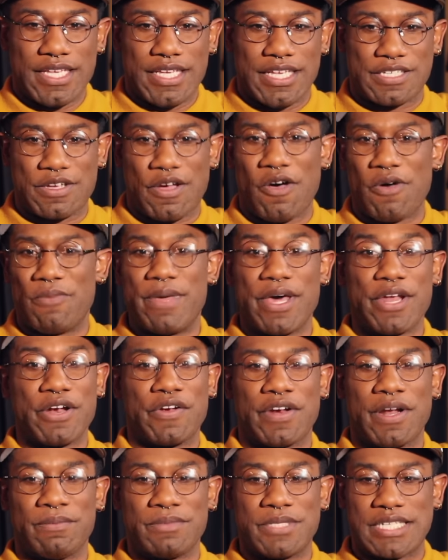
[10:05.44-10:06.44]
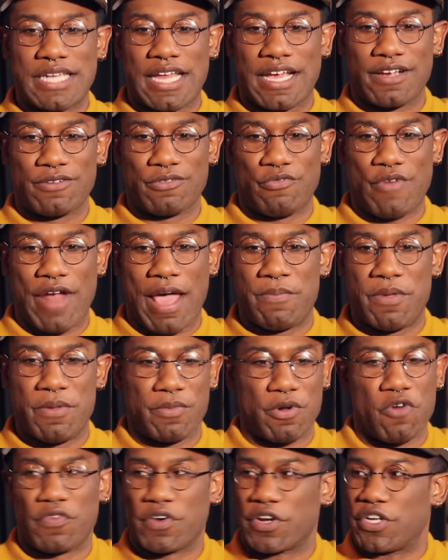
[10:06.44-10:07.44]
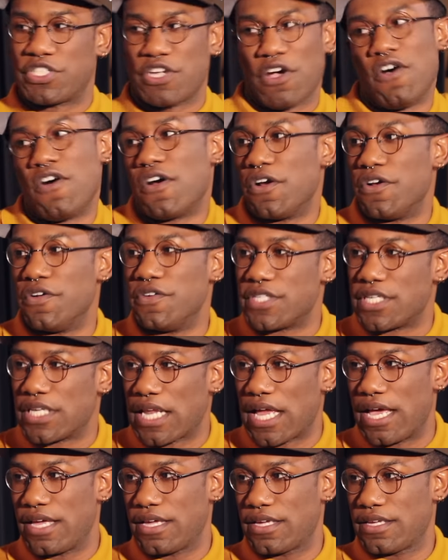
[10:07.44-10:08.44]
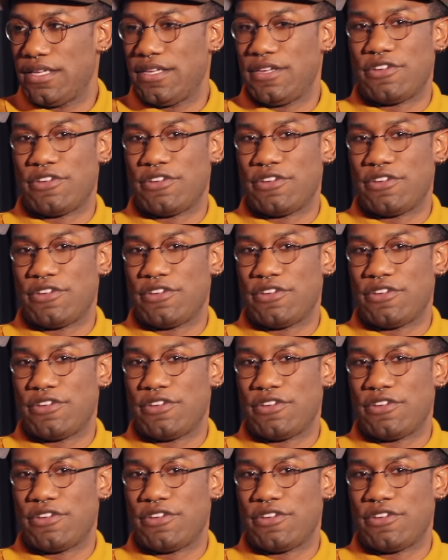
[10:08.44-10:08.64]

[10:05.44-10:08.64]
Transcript: it's called Better. And I'm just like rapping, but over guitars and like